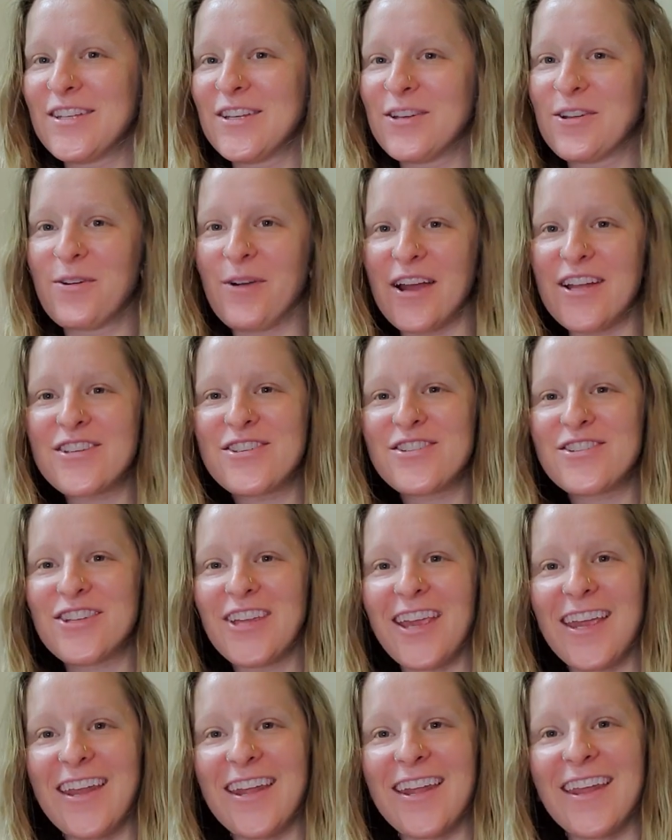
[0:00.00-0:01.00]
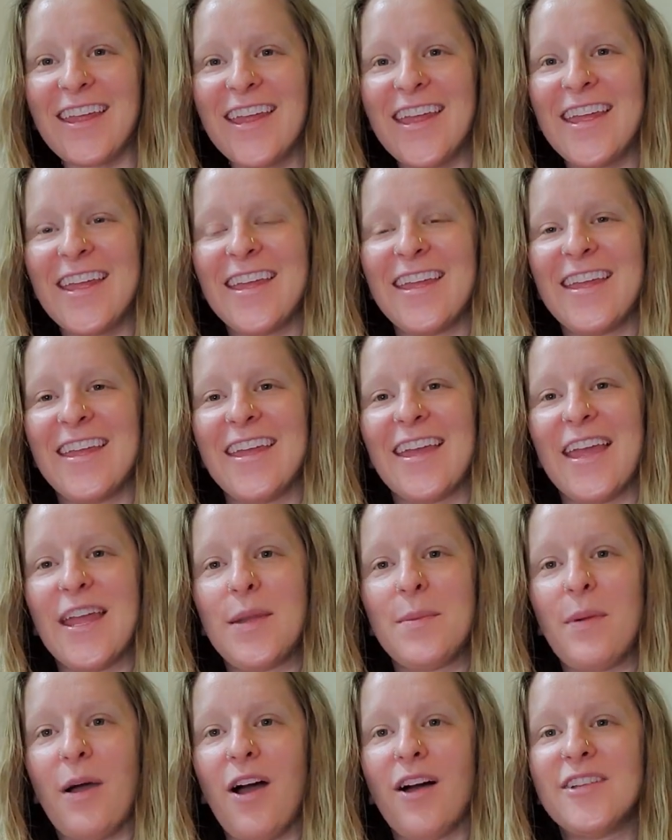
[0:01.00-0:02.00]
question
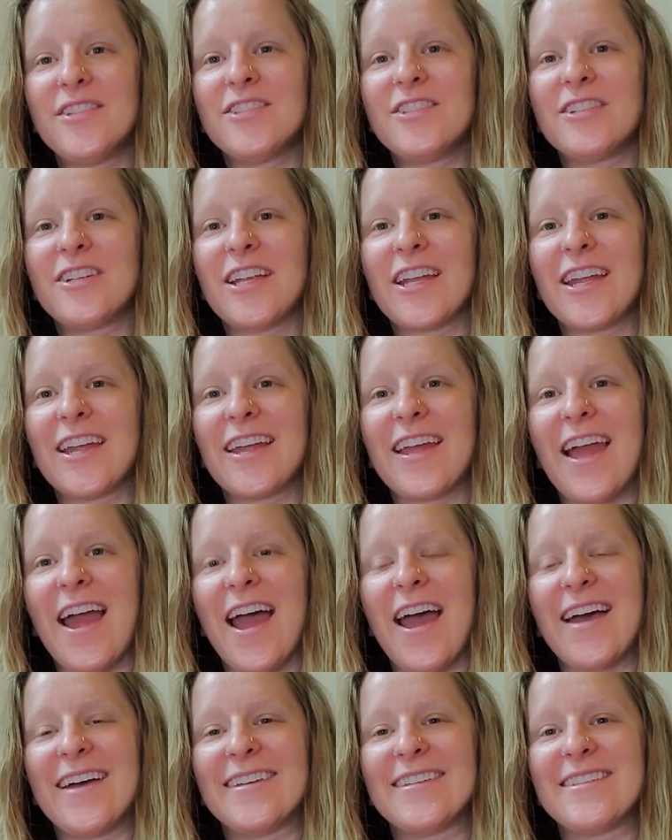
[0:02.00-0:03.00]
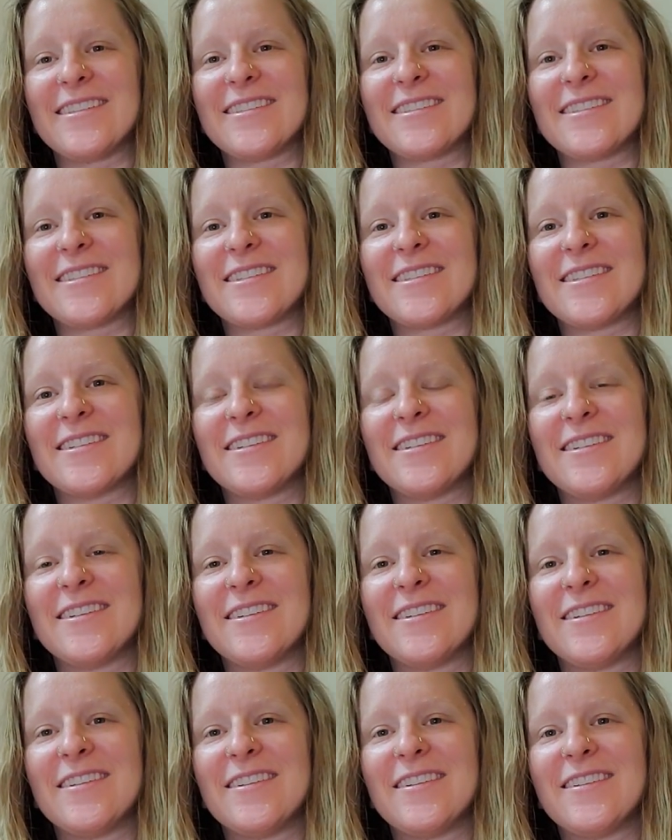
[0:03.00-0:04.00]
and pondering as
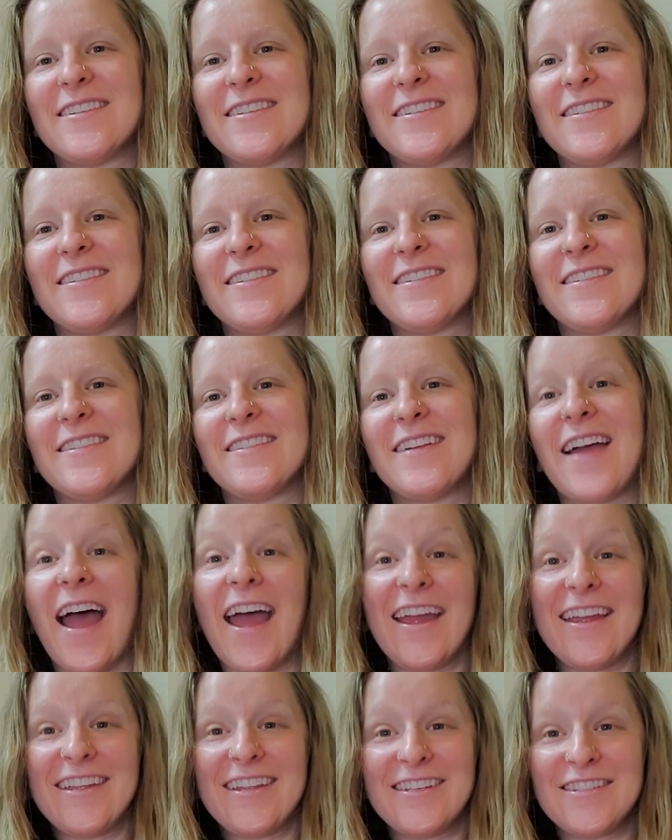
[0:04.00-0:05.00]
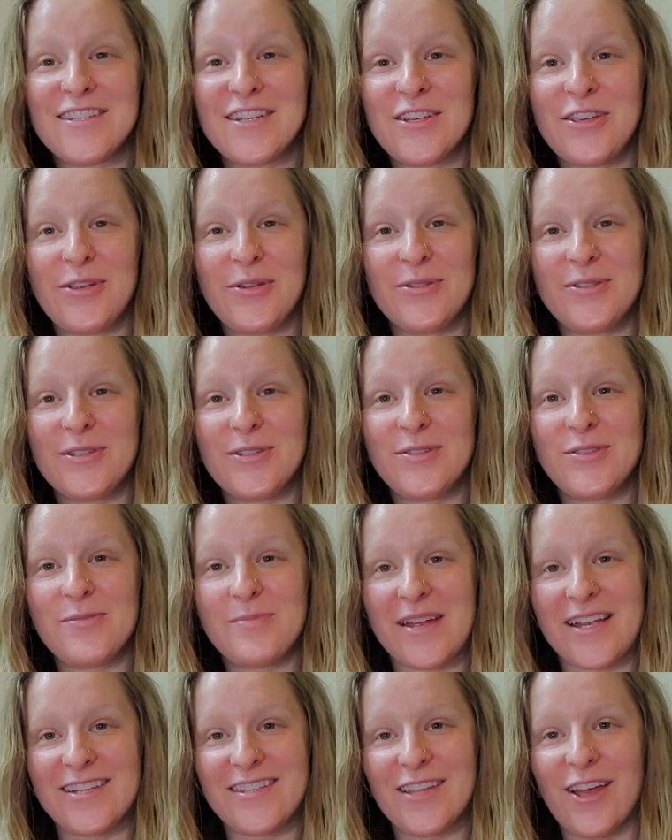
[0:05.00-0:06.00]
I continue to do
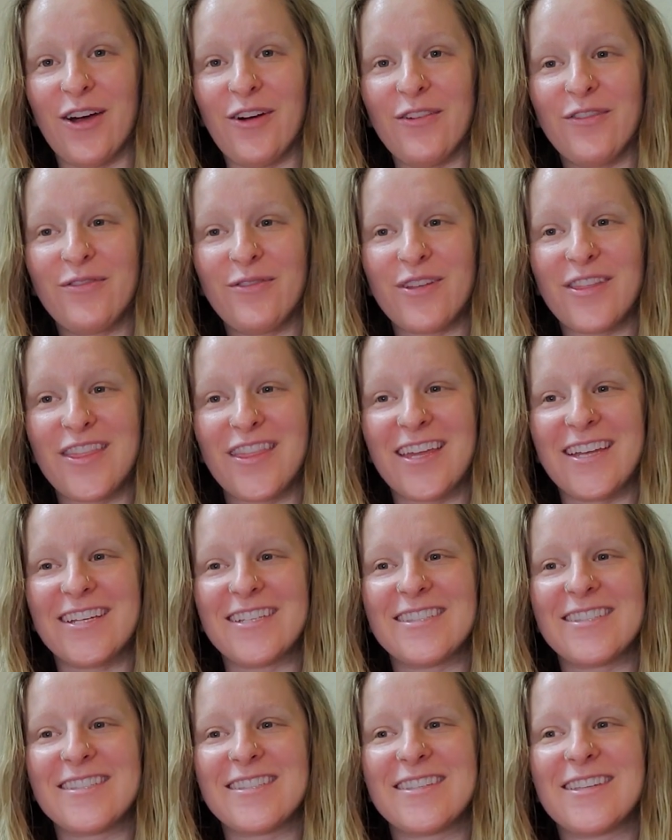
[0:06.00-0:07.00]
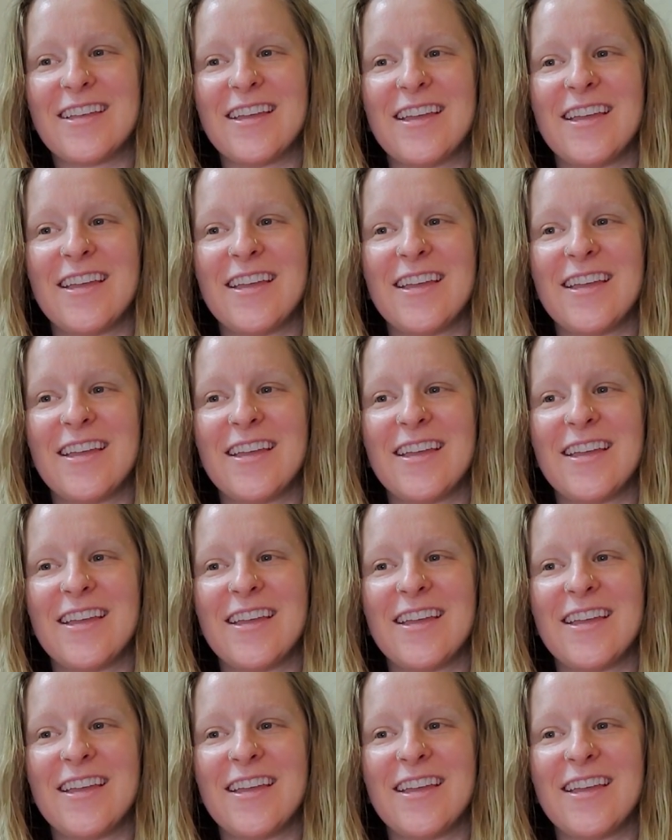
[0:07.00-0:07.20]
myself with this,